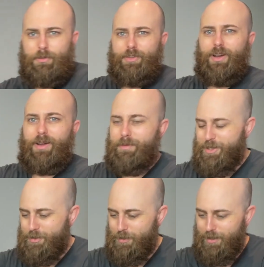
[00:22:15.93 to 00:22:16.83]
of time. I
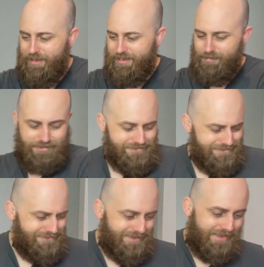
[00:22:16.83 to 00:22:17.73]
just realized
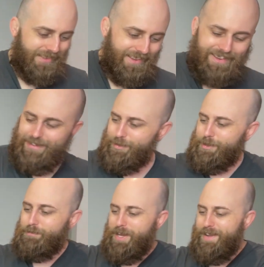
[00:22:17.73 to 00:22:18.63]
I'm like, got
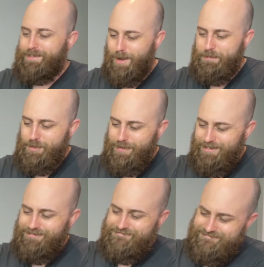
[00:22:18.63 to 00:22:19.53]
some pH up as
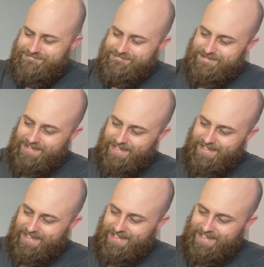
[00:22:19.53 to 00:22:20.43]
well.
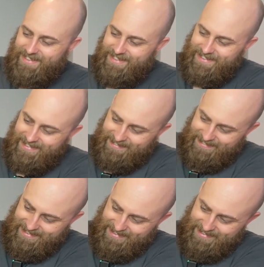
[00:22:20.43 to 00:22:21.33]
All
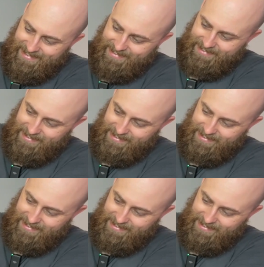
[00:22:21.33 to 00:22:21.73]
right, let's